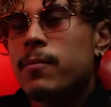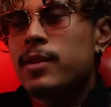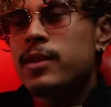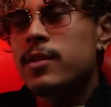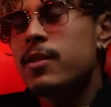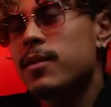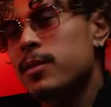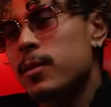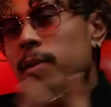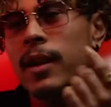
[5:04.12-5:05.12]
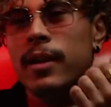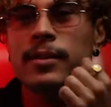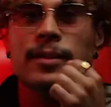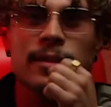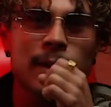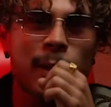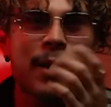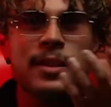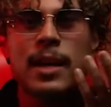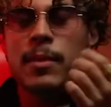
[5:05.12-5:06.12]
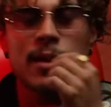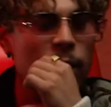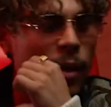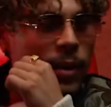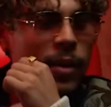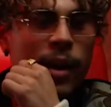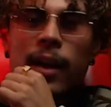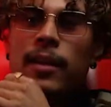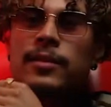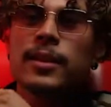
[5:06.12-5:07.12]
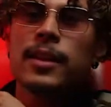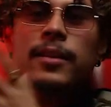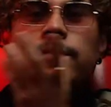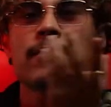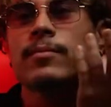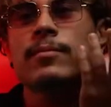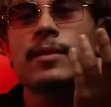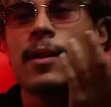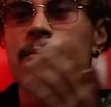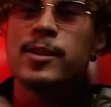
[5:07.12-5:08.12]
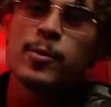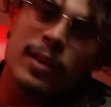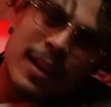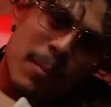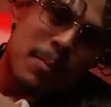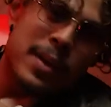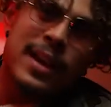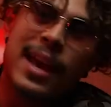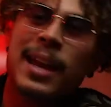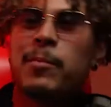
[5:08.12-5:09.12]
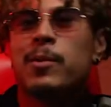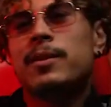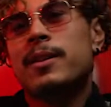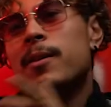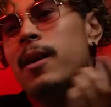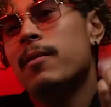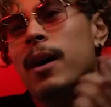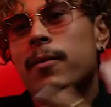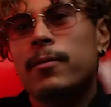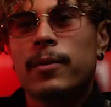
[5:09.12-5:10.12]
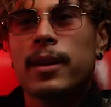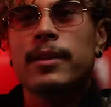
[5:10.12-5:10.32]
for sure. So like a lot of times I talk here, I like you ever shoot like a big animal, you know? I've like